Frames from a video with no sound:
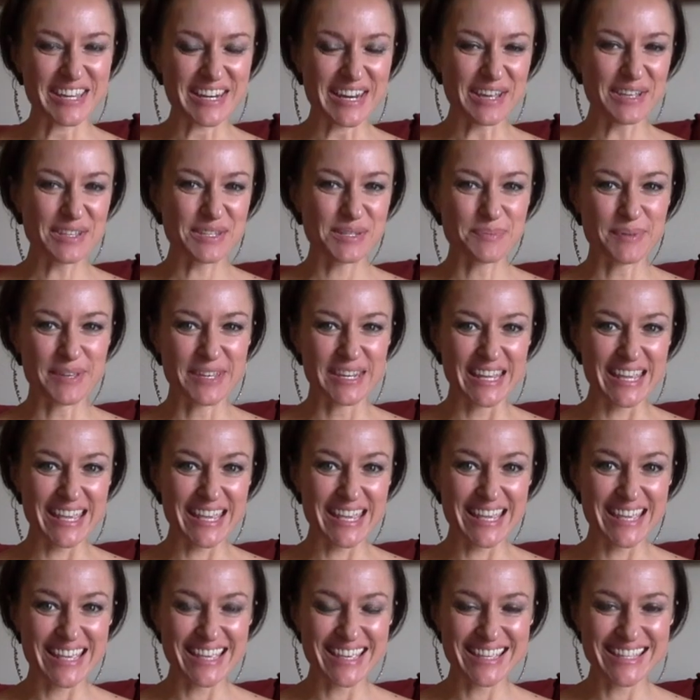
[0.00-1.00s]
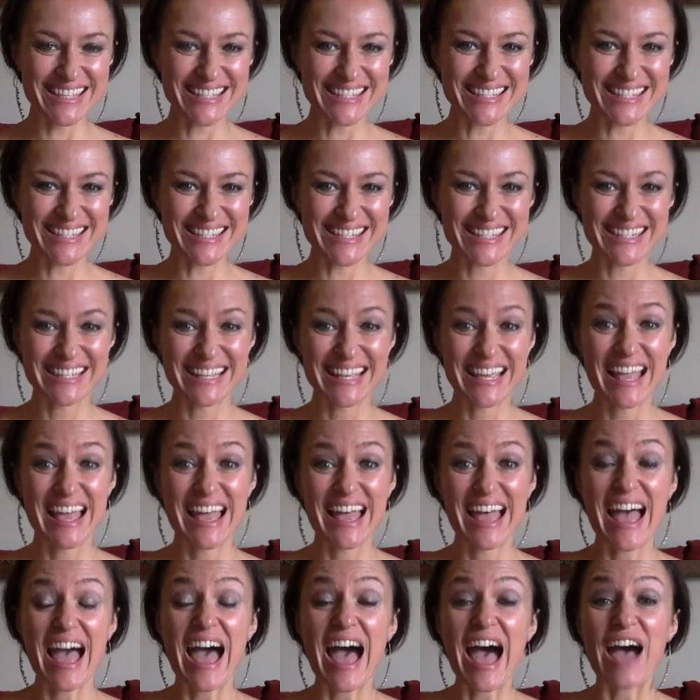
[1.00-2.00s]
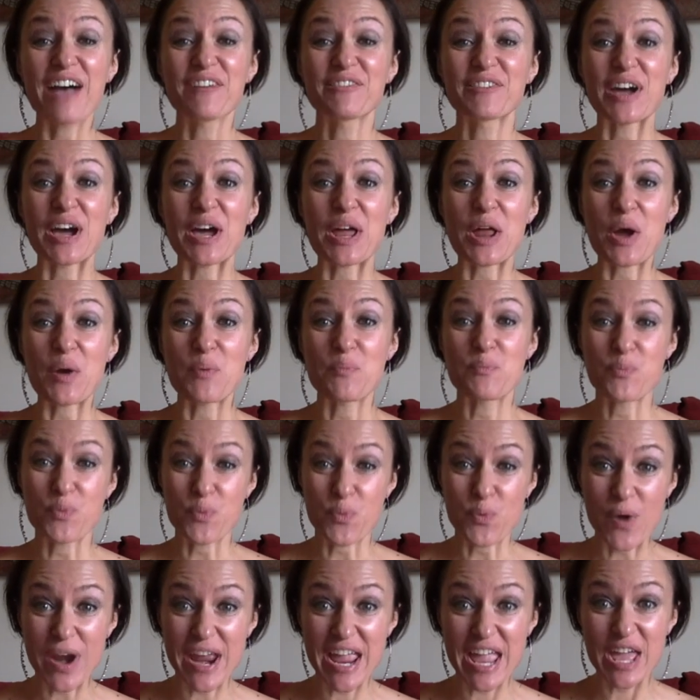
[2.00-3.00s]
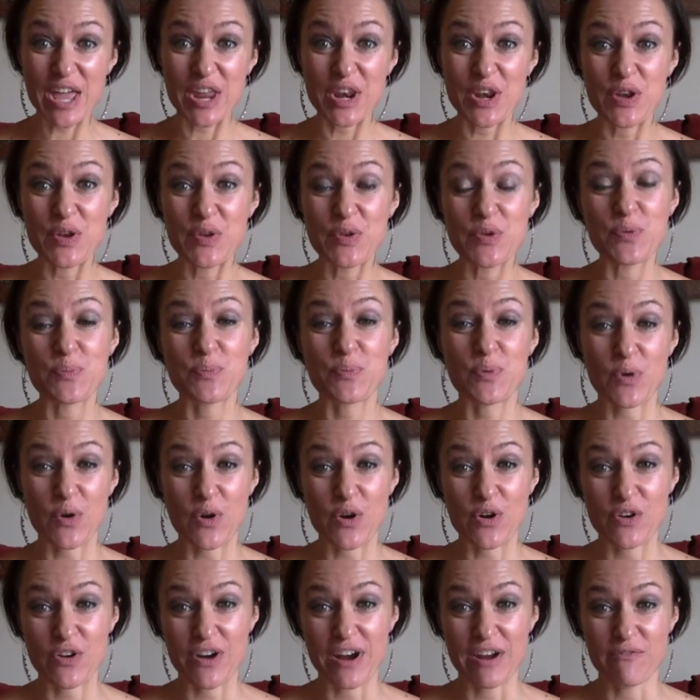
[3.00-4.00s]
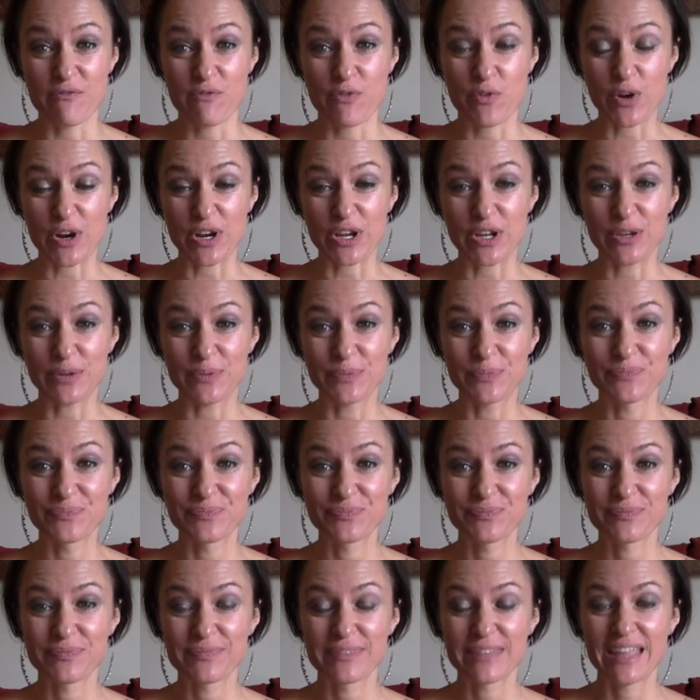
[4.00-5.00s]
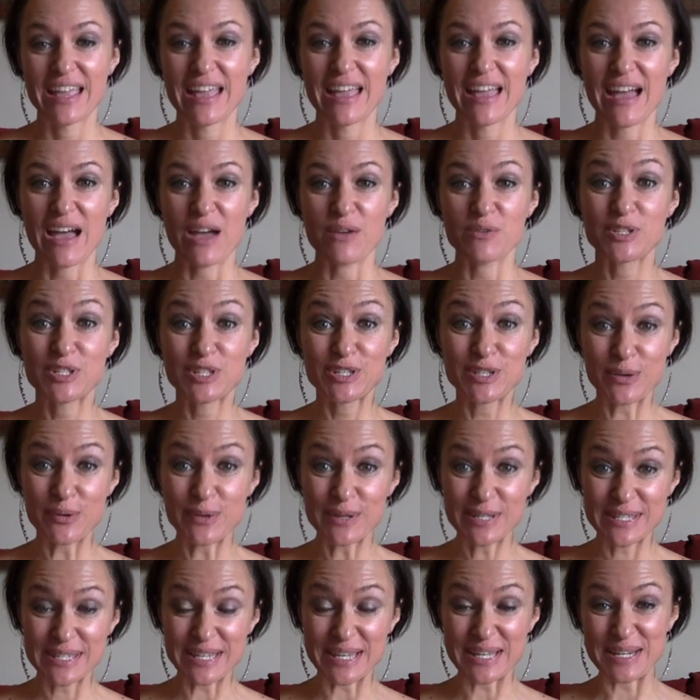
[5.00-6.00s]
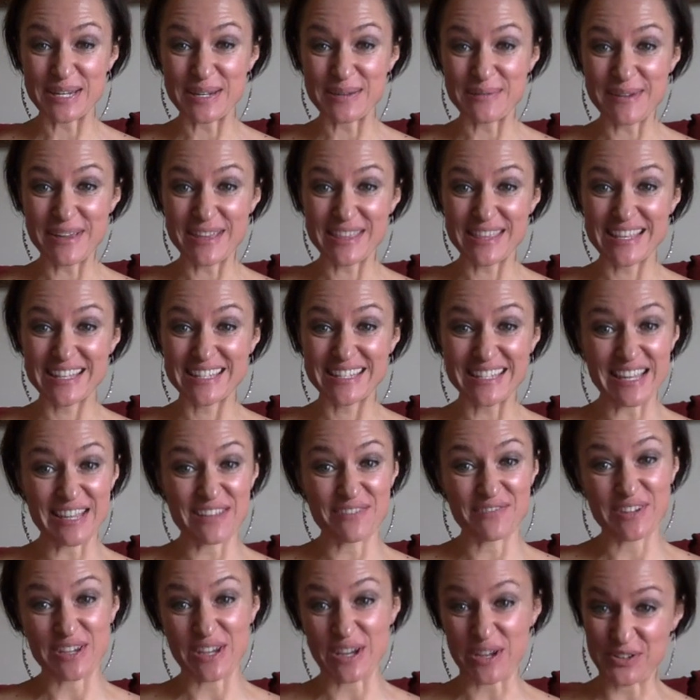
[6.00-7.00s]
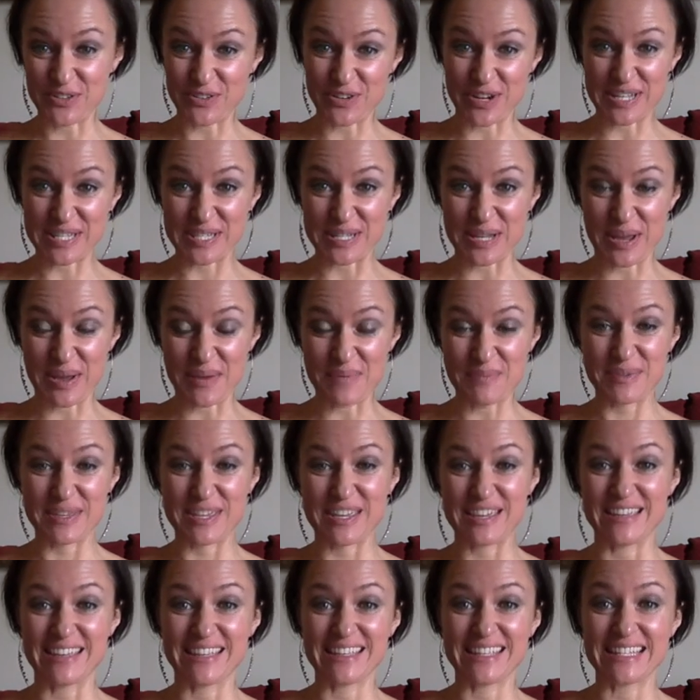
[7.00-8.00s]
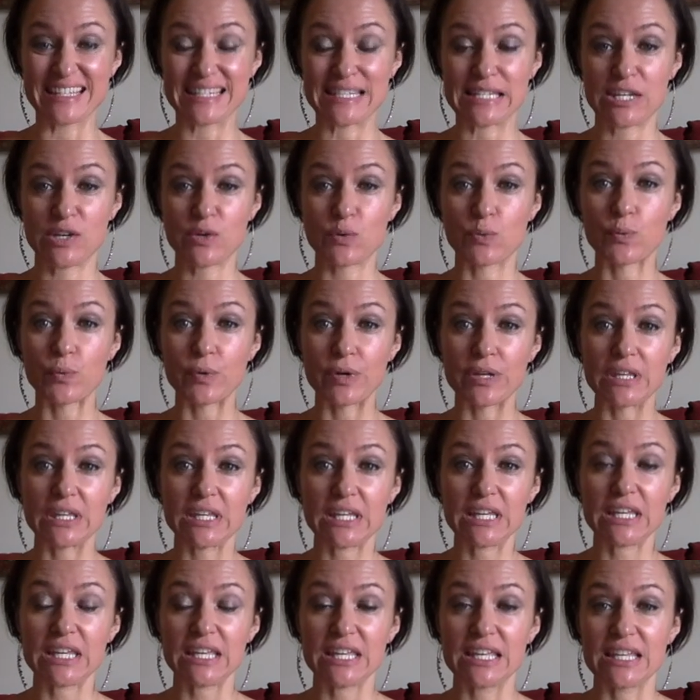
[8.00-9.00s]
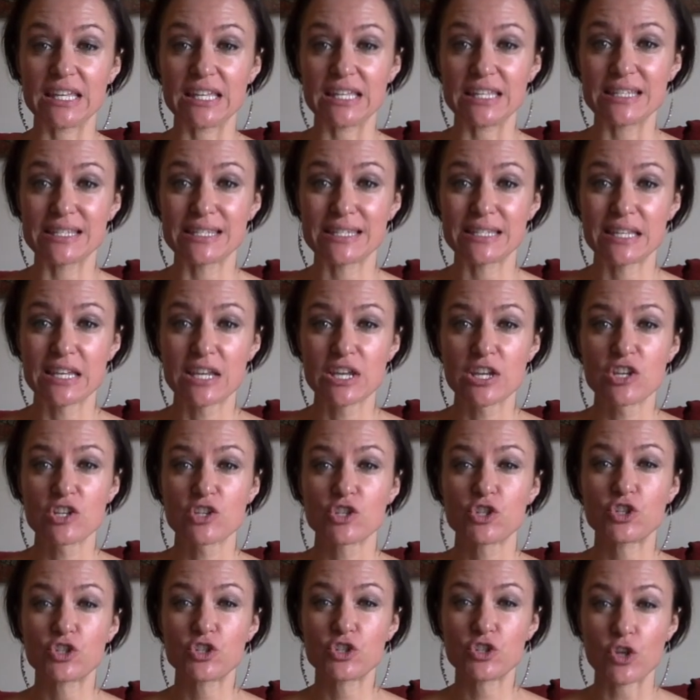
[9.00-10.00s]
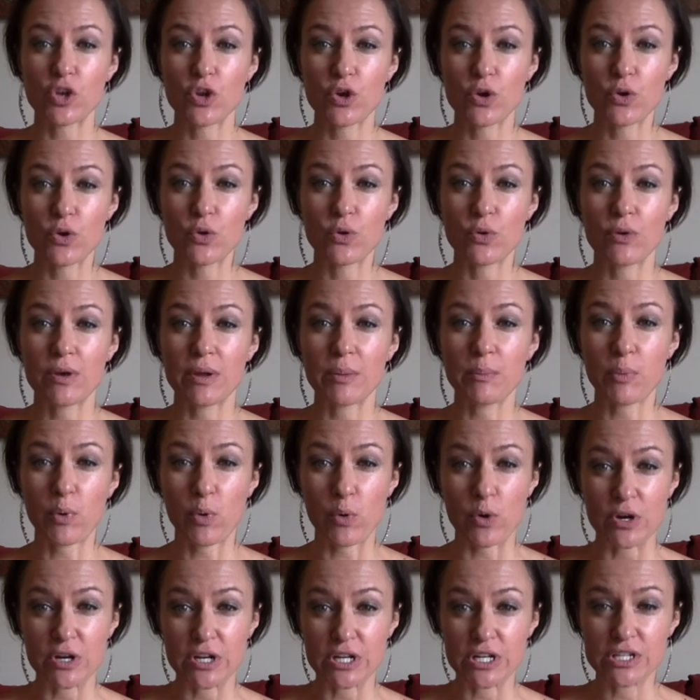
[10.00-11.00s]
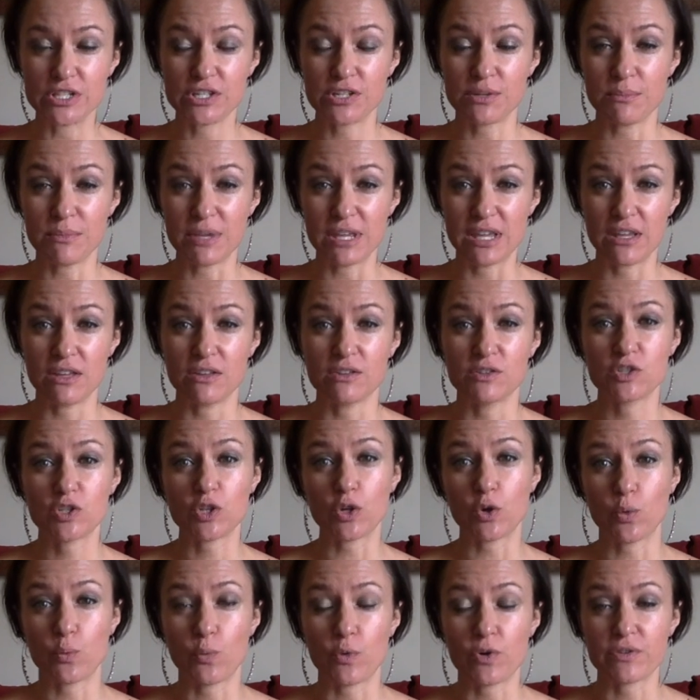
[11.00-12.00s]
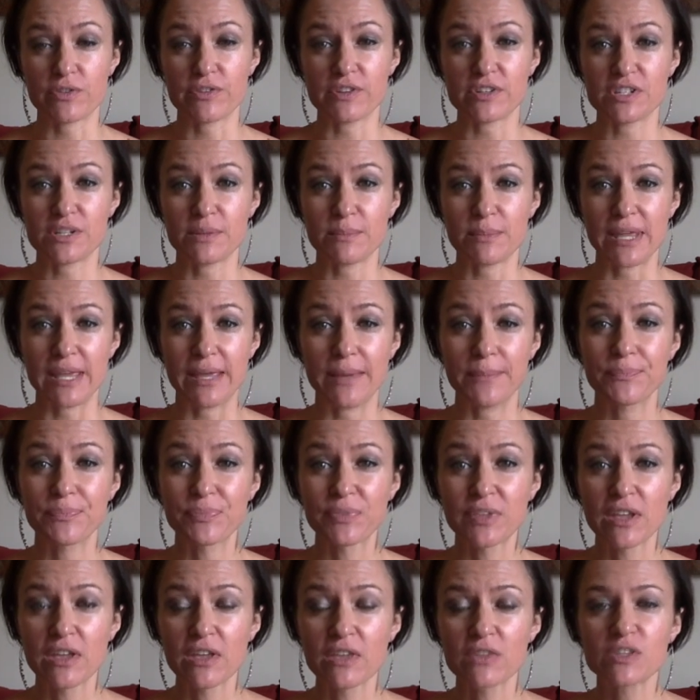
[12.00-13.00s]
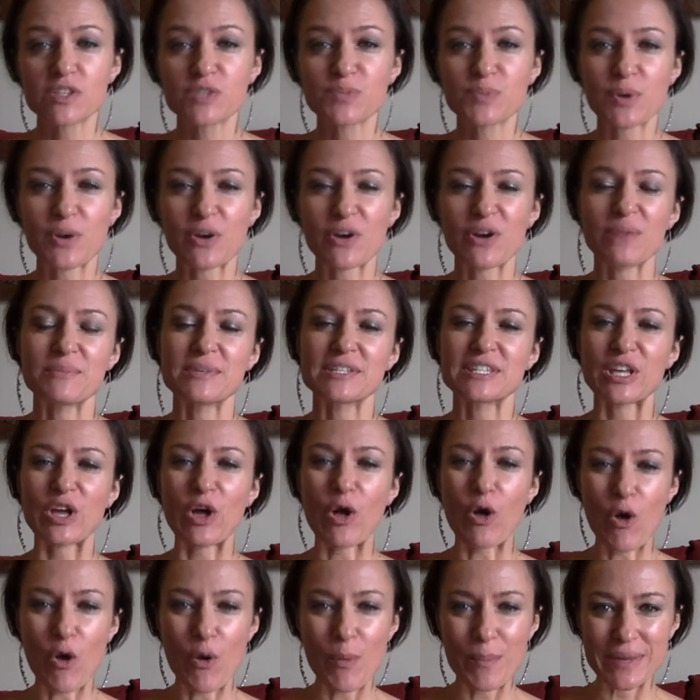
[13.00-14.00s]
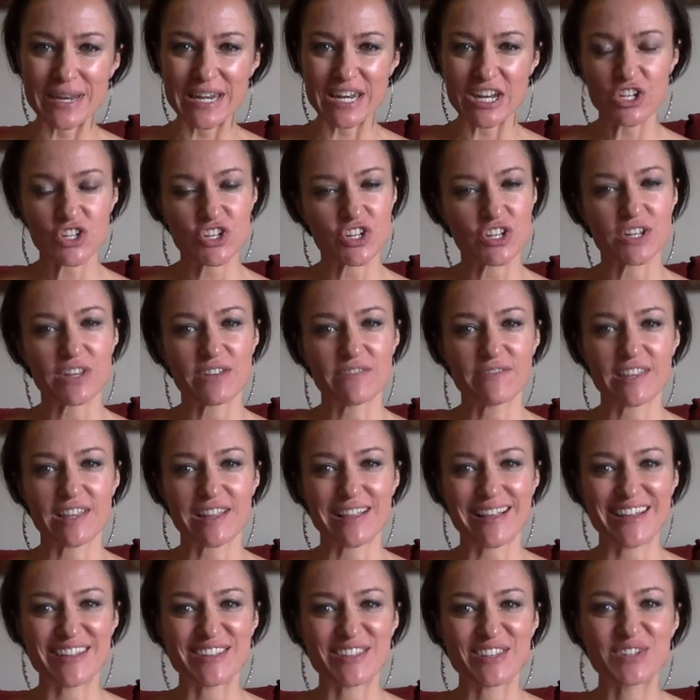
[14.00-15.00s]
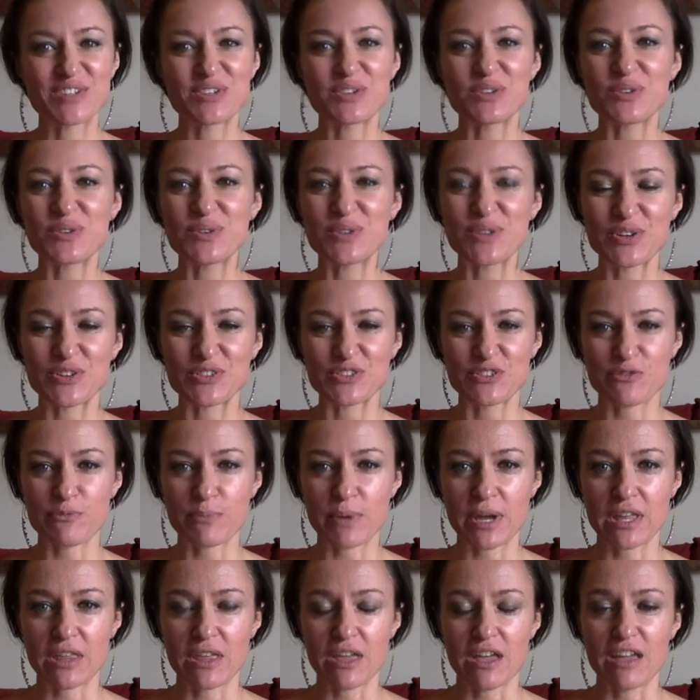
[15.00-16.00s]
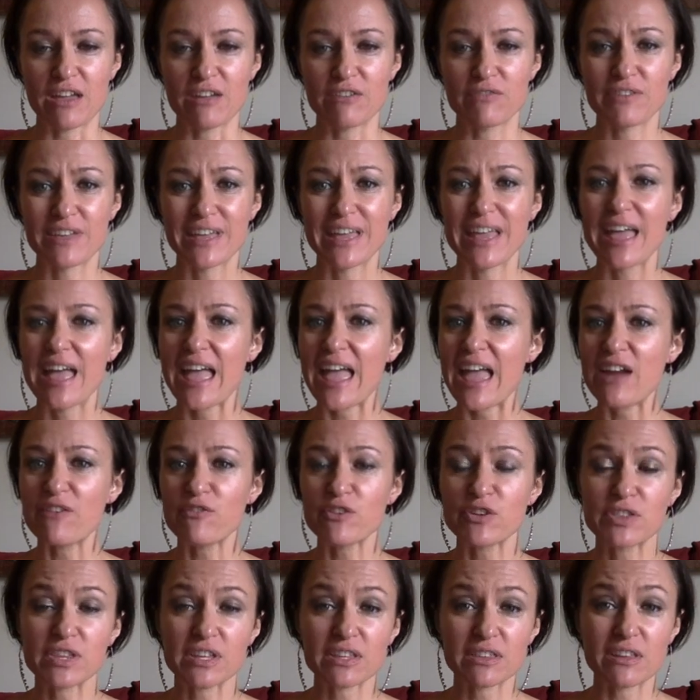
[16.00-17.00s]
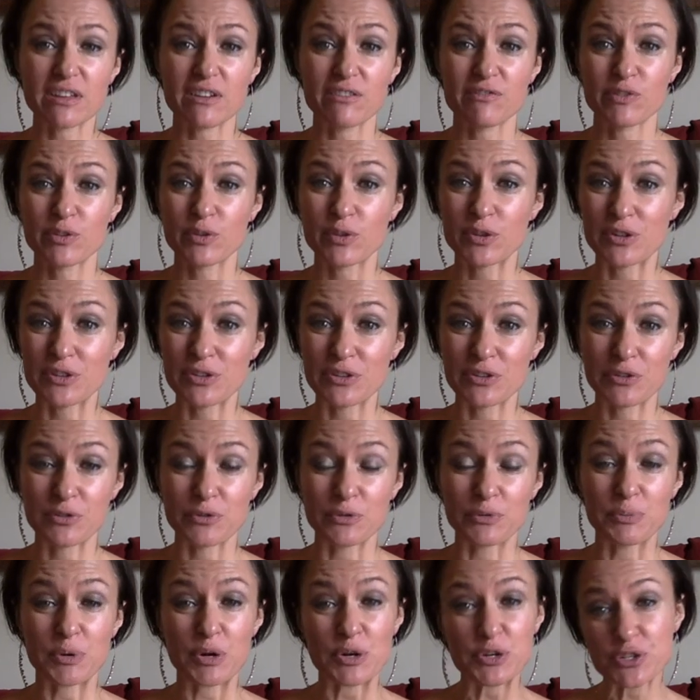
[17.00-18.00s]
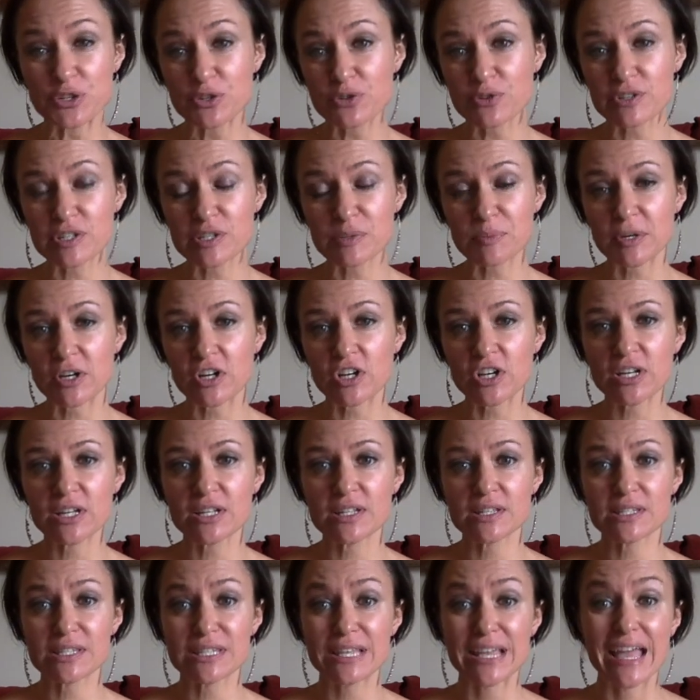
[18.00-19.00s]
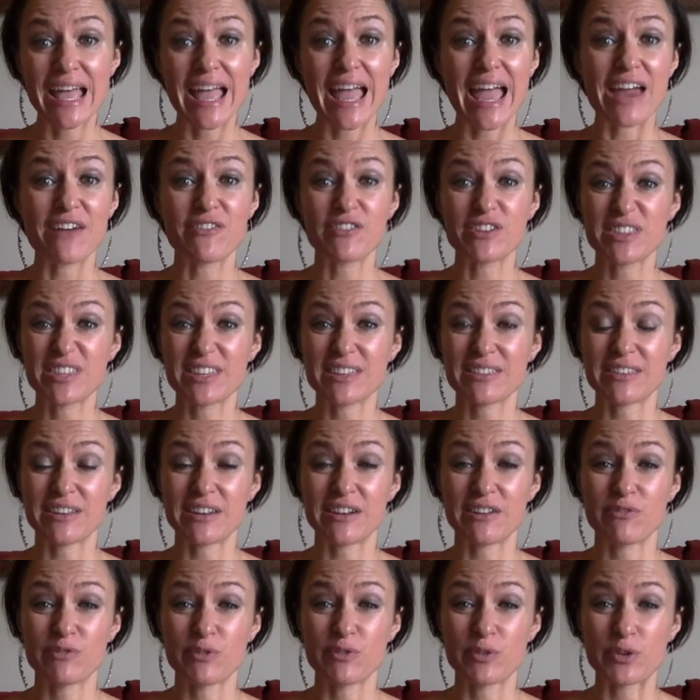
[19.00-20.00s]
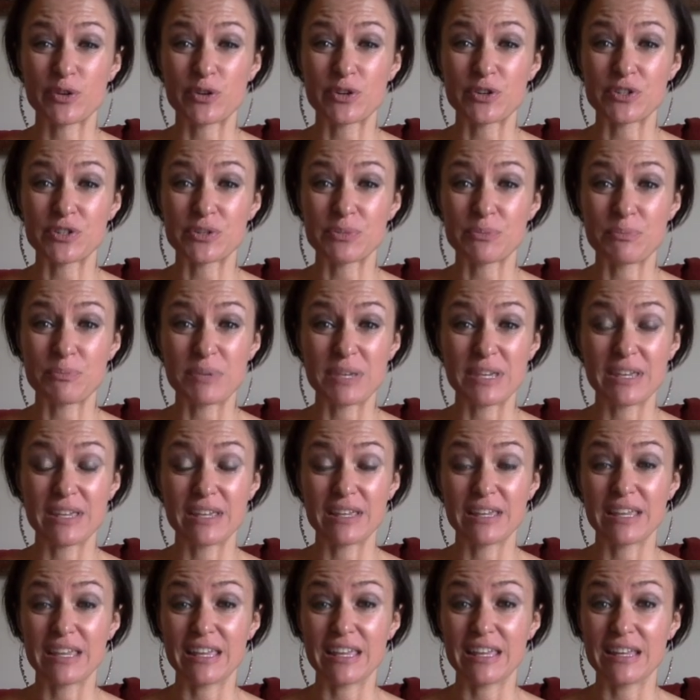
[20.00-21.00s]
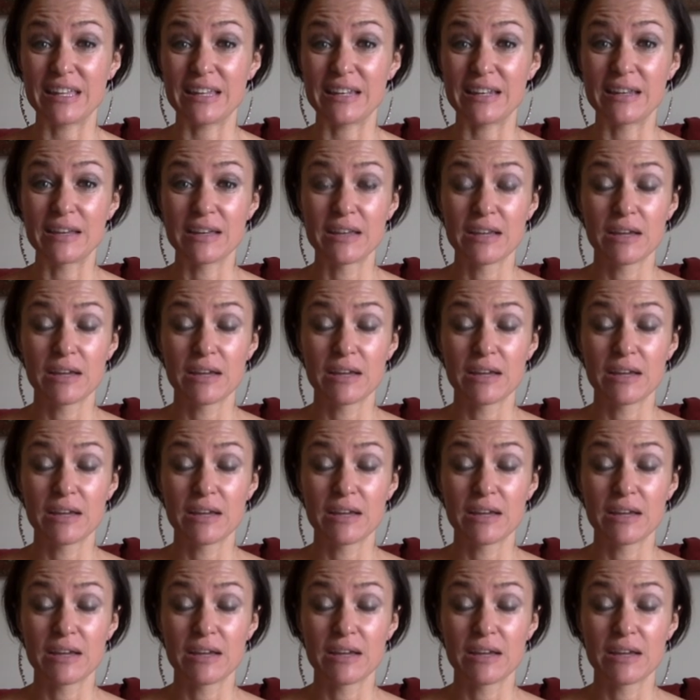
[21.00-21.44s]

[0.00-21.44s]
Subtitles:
announcement is I've got a brand new program for you. I'm so excited about this. I even got dressed up because it really is so important to me and so worth it to me. This program is a culmination of the last 2 years of my life. Everything that I've learned through personal experience, everything that I've learned being in